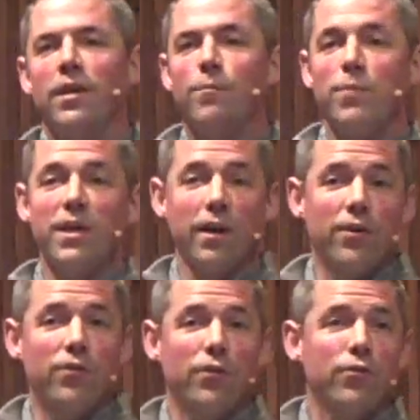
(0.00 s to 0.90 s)

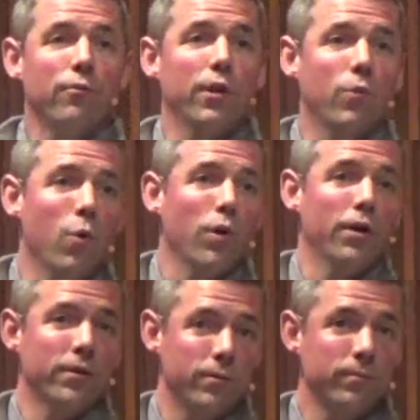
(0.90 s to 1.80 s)
Because there's a
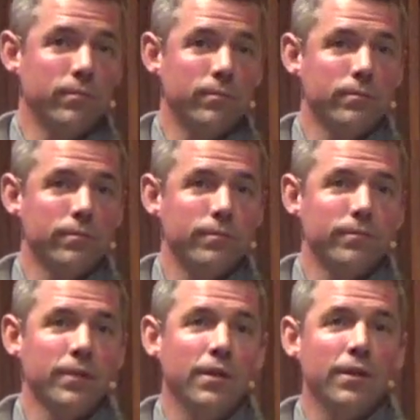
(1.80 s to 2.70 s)
reward.
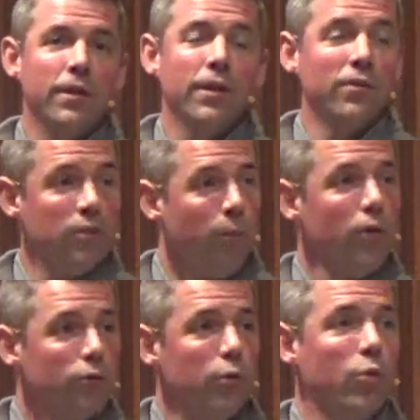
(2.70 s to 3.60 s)
And some of
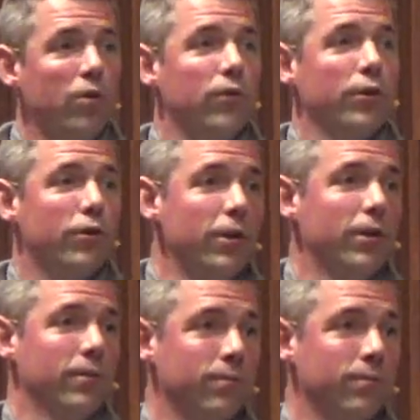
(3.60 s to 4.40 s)
those rewards are good.